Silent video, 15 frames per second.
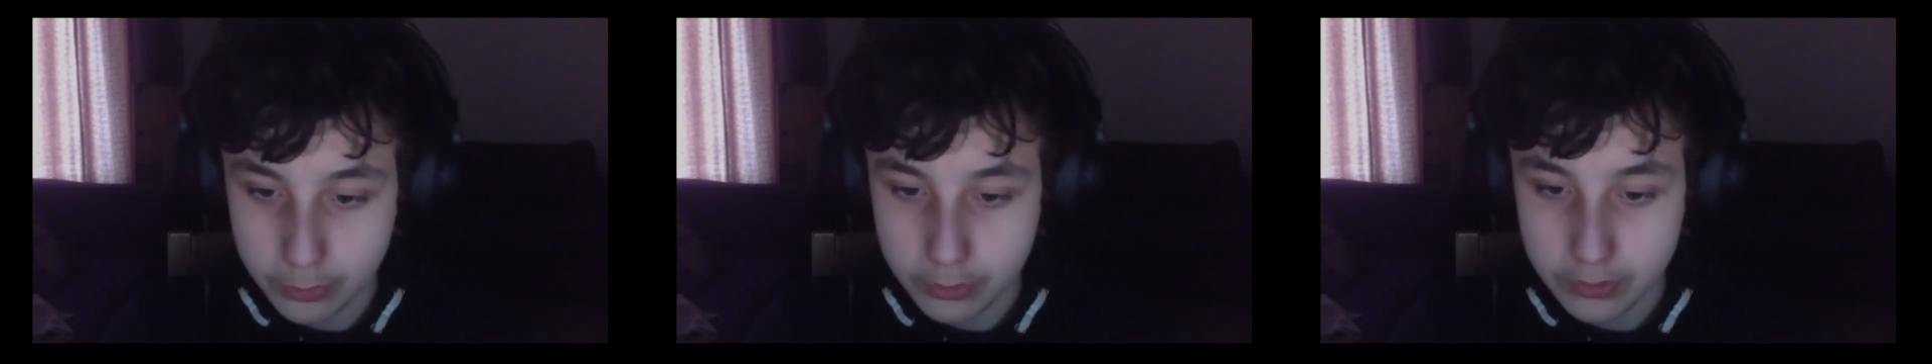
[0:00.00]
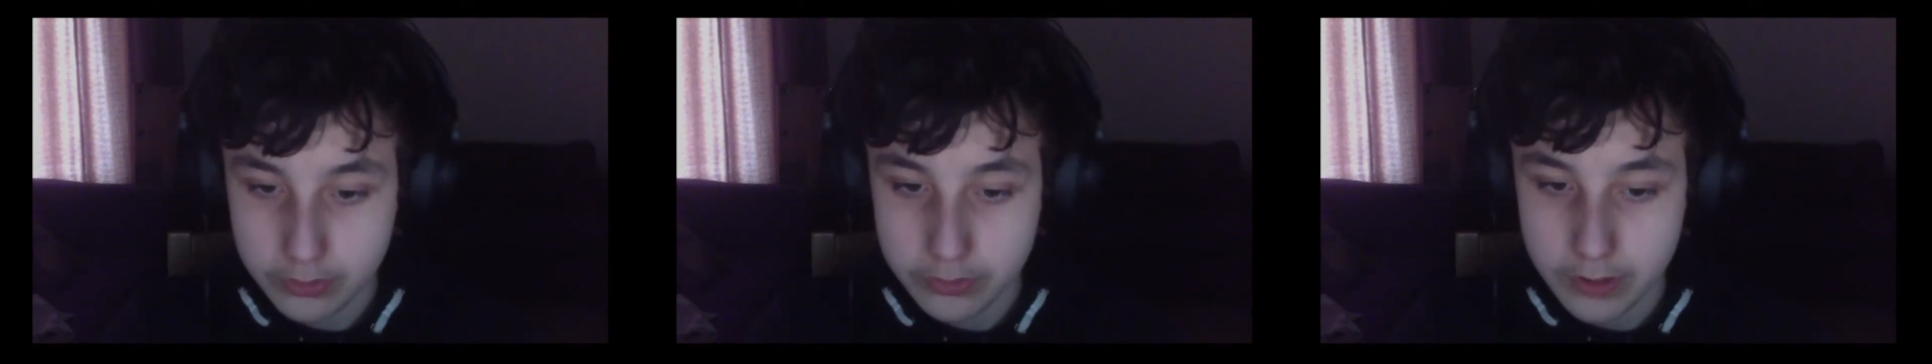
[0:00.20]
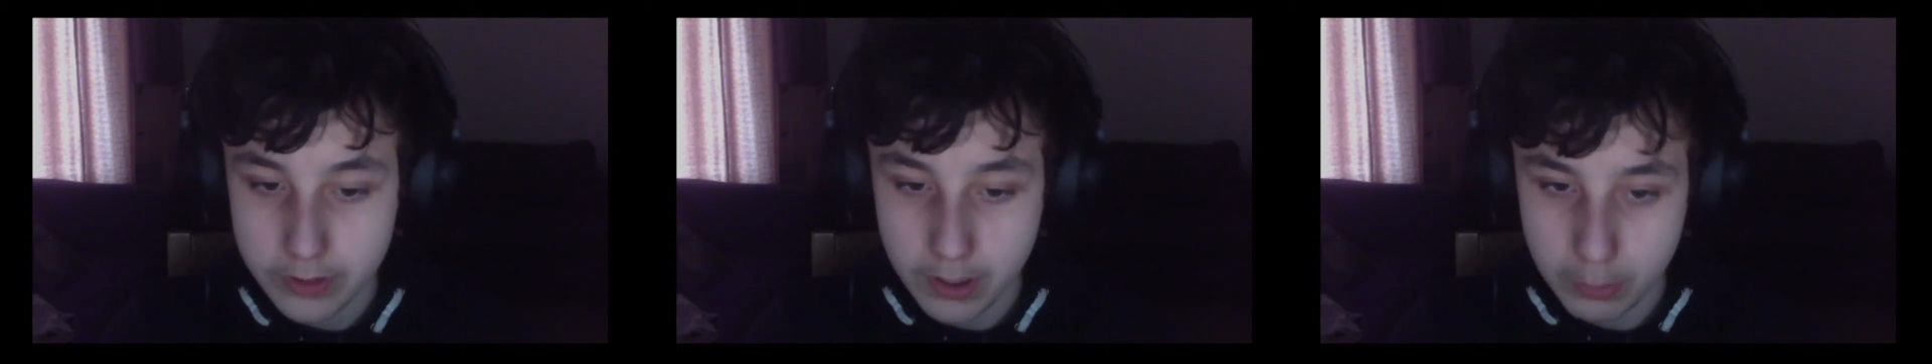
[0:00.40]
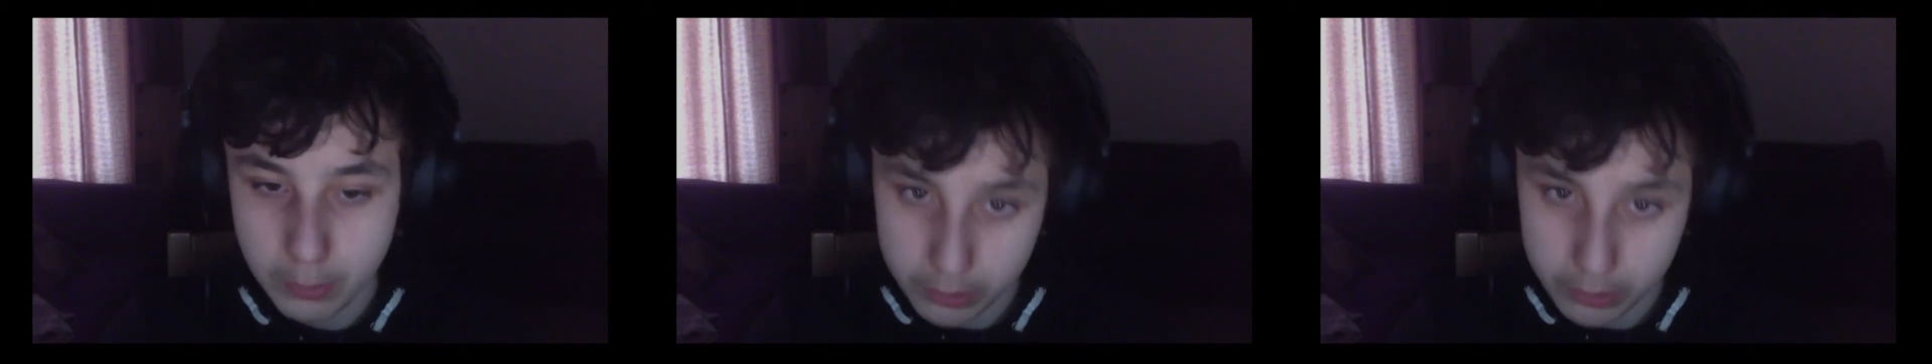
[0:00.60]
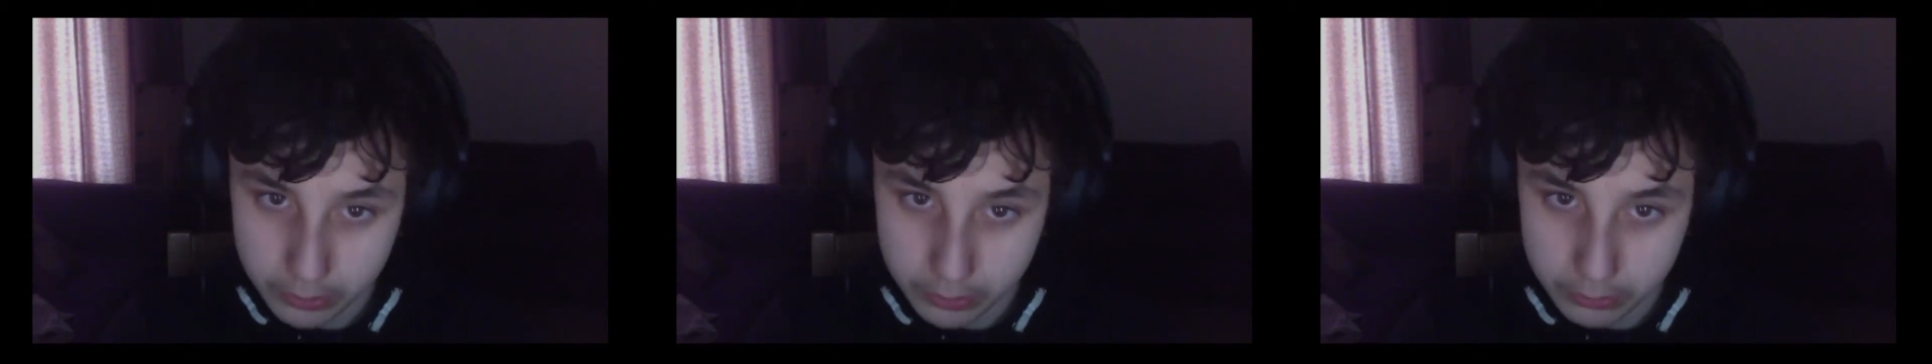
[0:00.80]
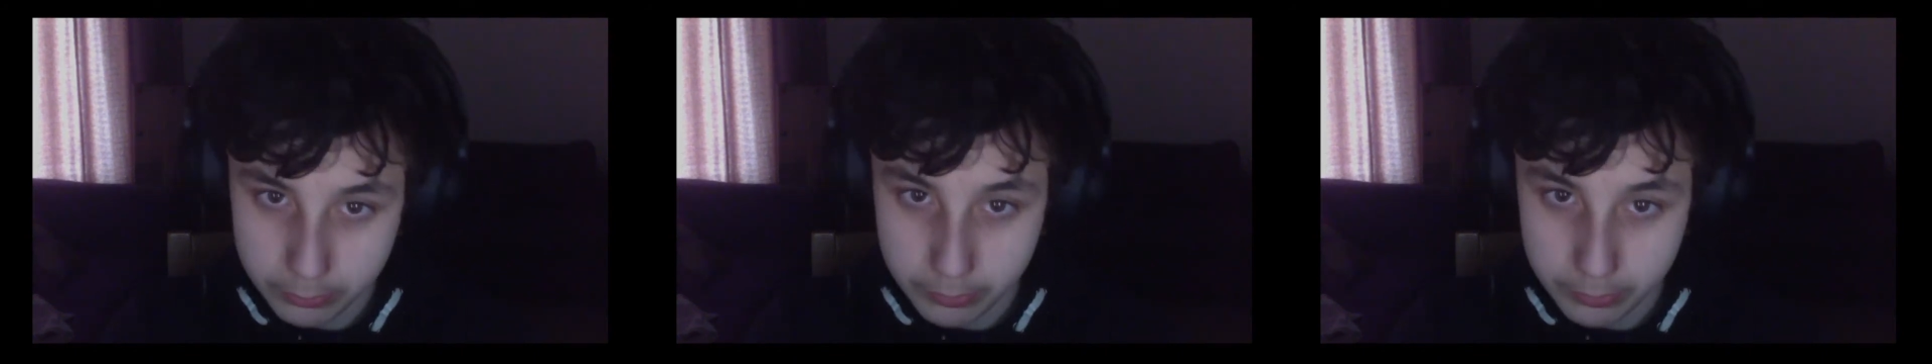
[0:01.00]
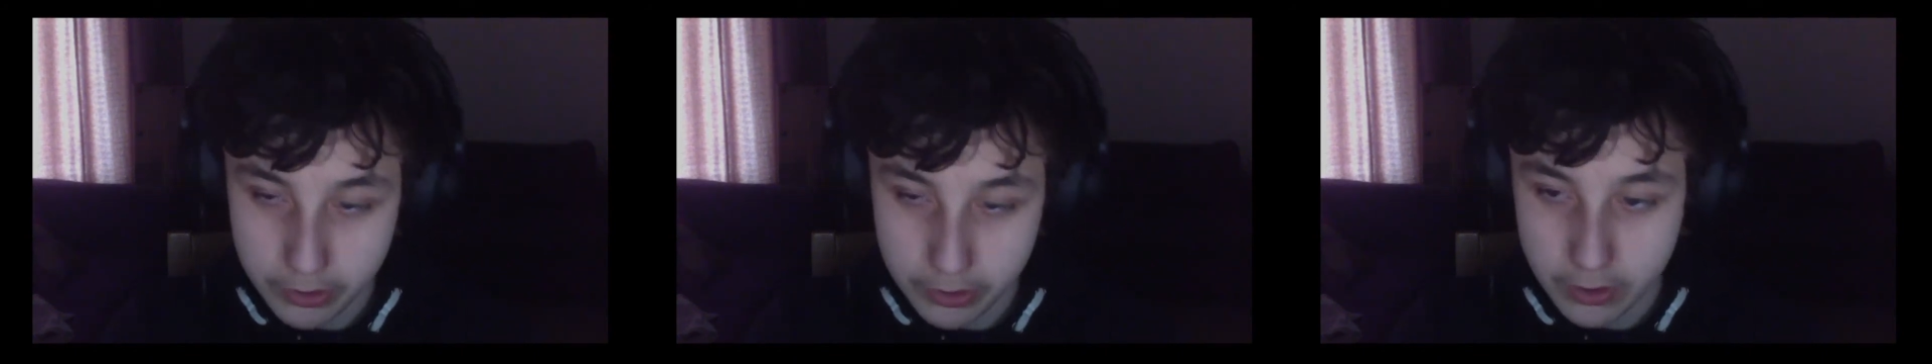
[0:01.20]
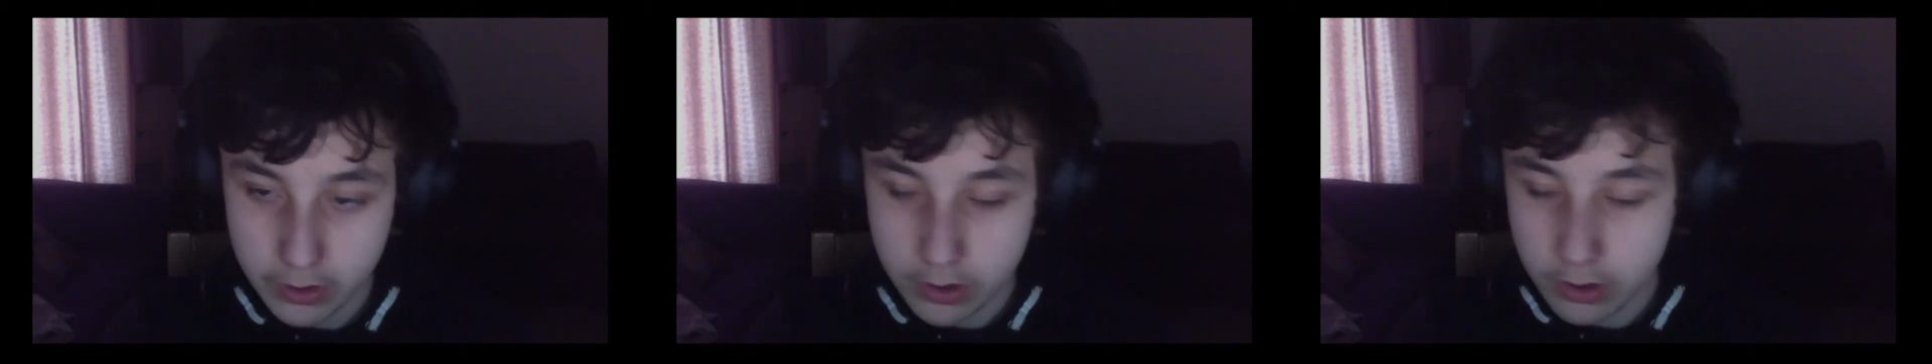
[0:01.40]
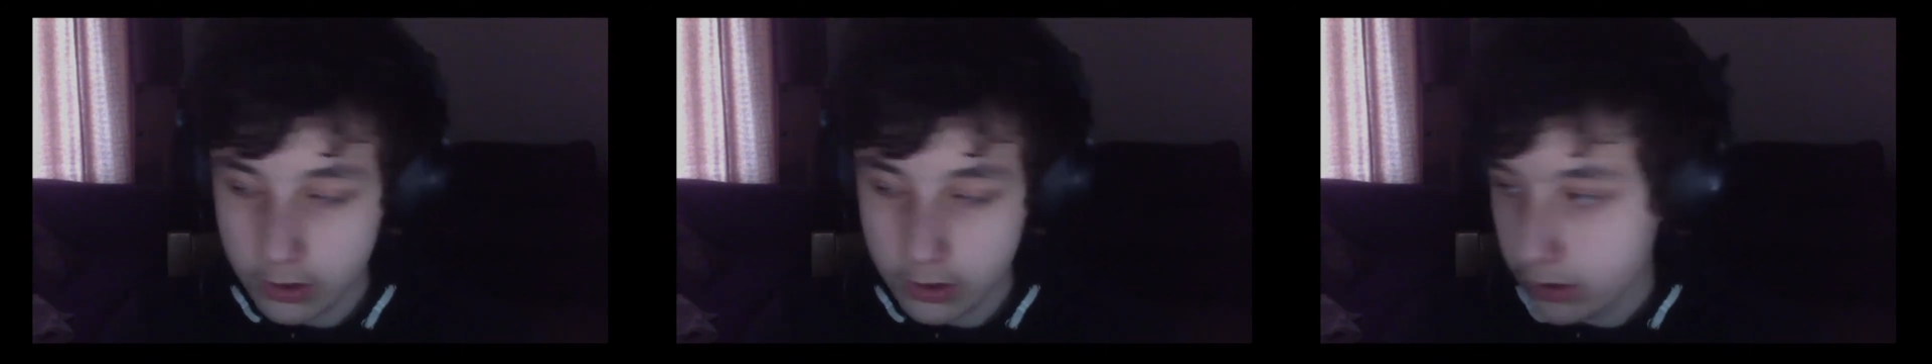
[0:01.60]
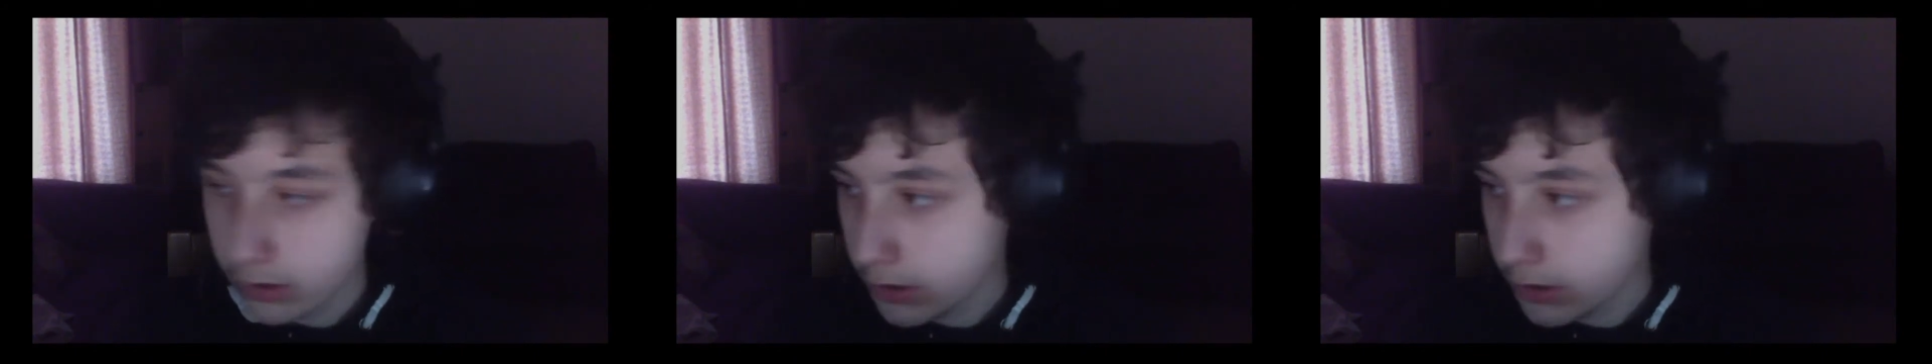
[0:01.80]
that I wanted to be
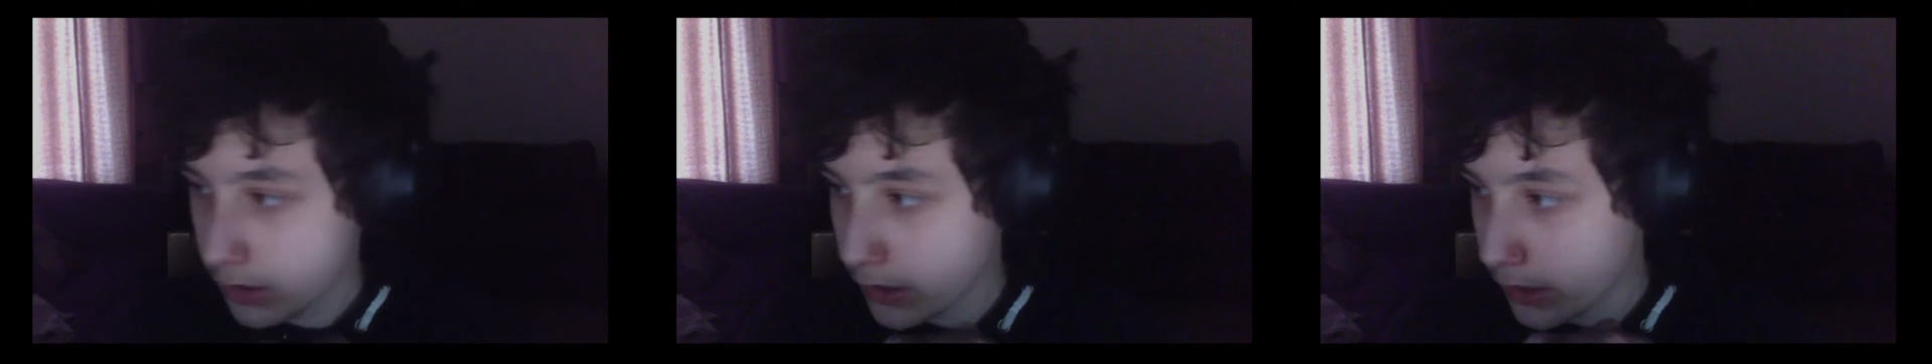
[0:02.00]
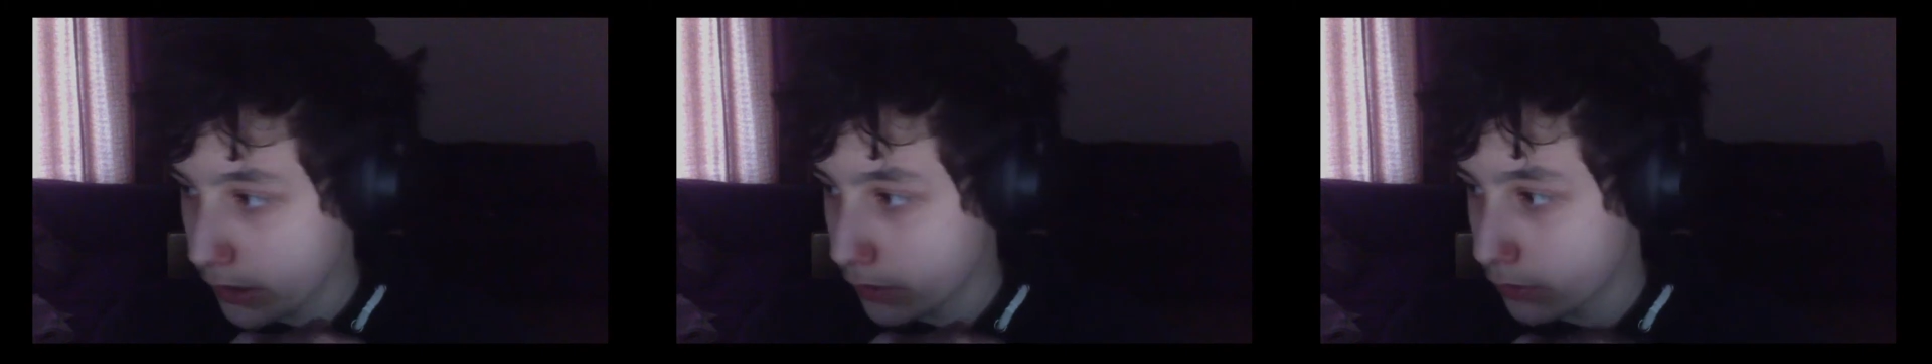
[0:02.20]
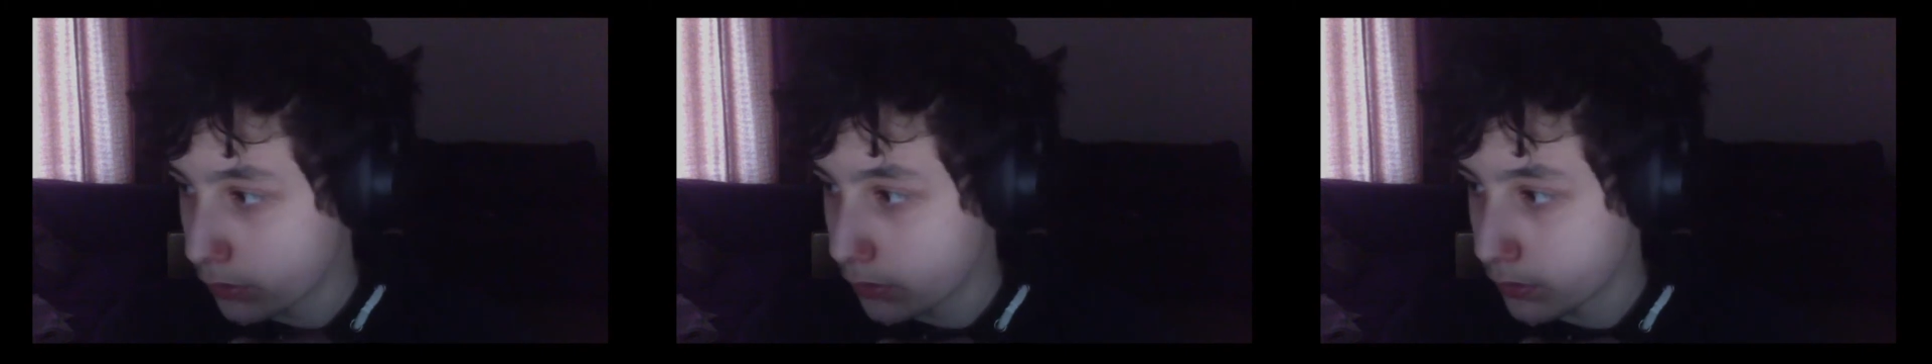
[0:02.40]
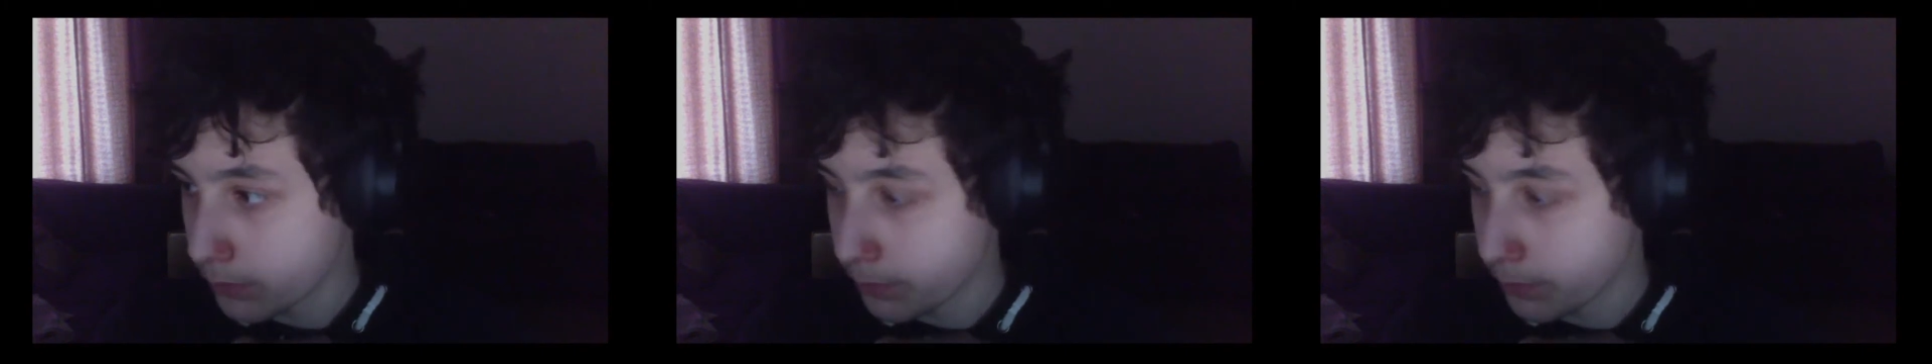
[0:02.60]
and um,